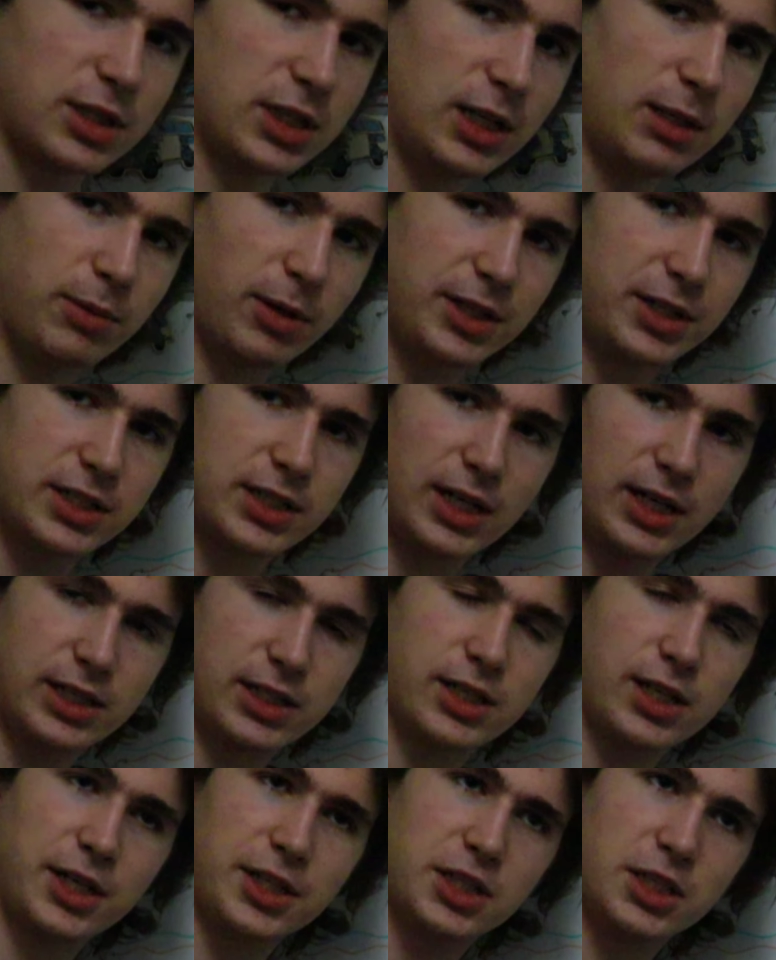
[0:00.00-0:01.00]
sleep, I'd say it
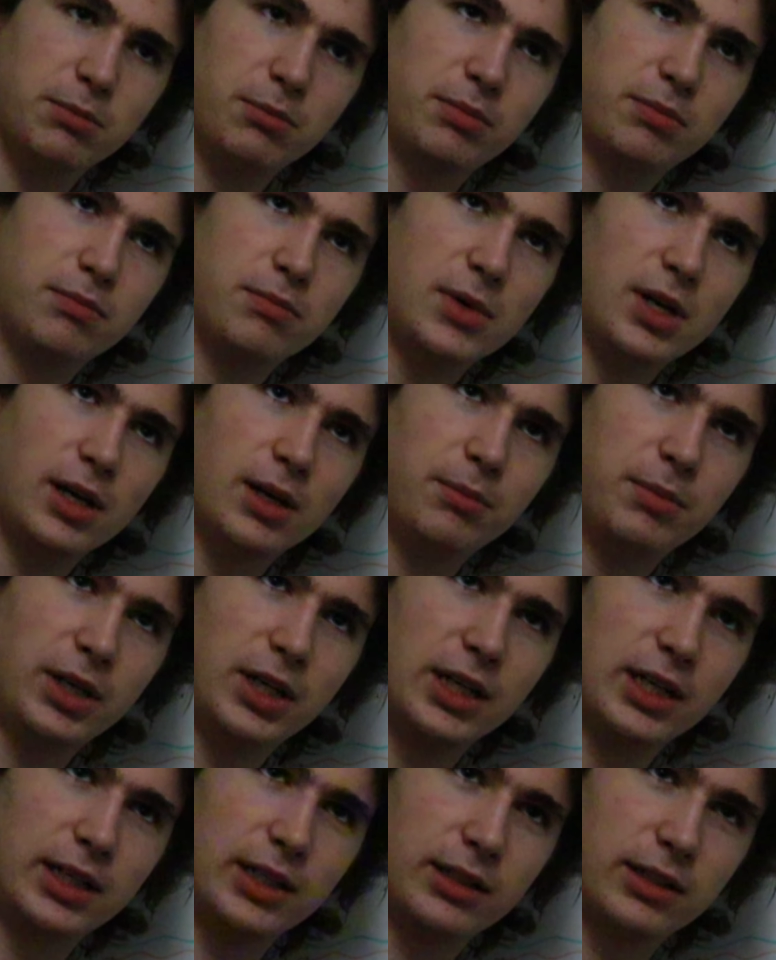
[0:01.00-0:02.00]
starts at
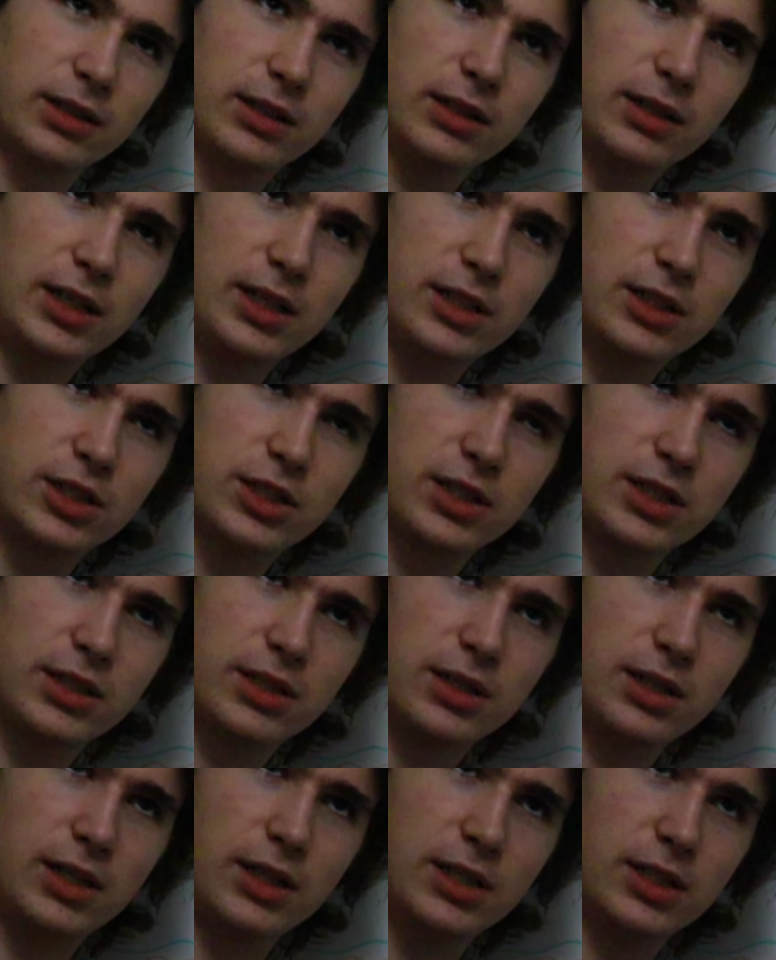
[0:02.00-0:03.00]
beginning
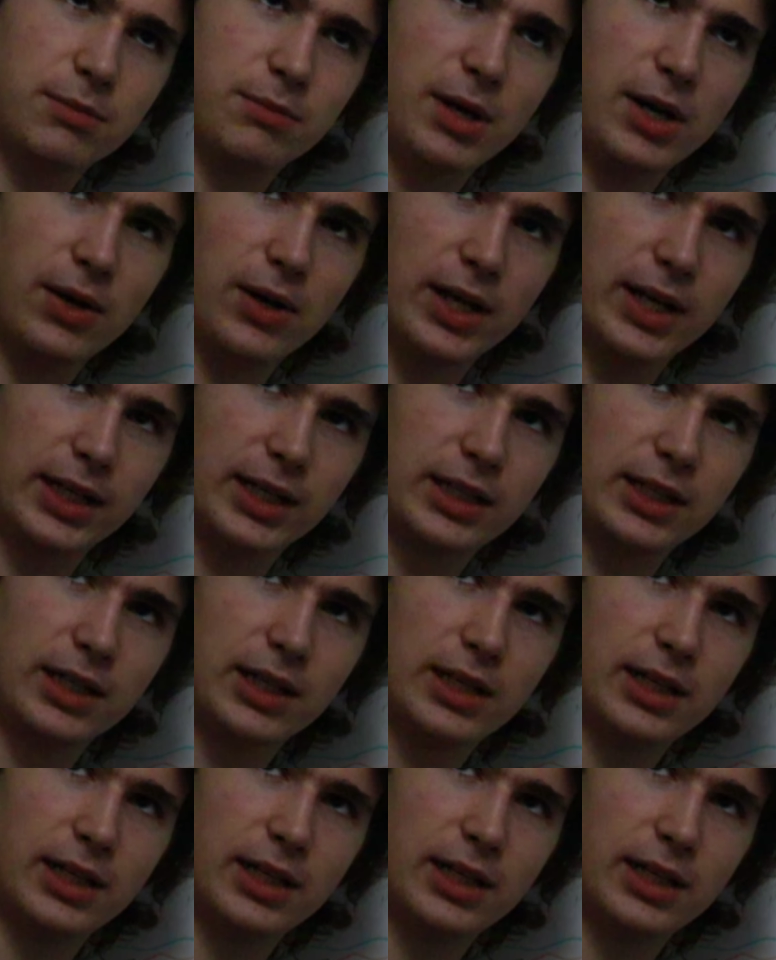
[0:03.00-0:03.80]
it's about like